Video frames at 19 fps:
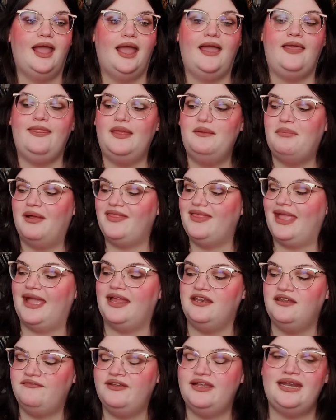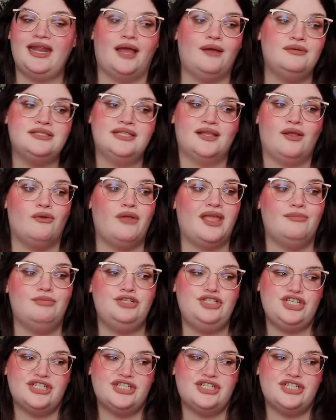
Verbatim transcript: And then by the end of it, I was like, okay, but